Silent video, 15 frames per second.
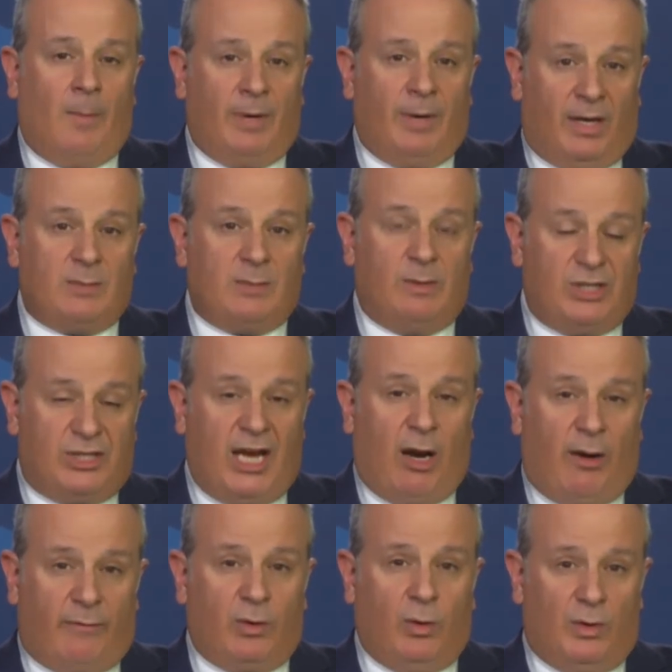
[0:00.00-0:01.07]
because we share,
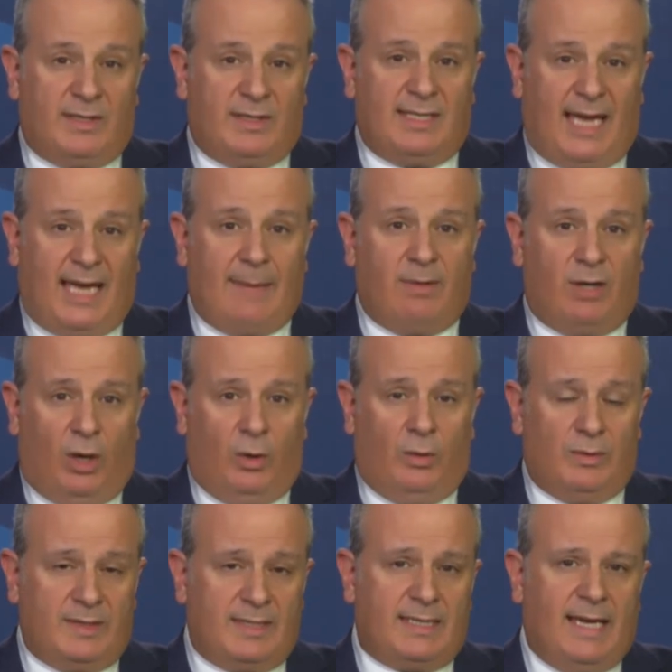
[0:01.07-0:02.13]
of course, the same
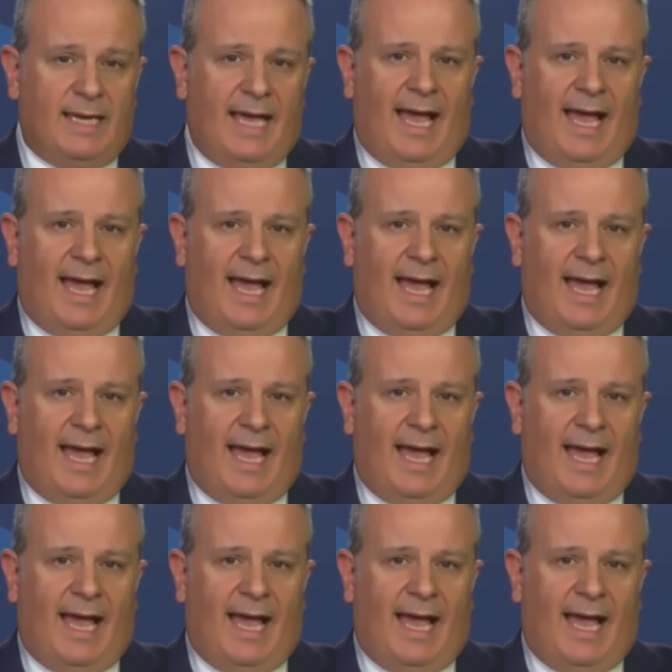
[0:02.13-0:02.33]
goals.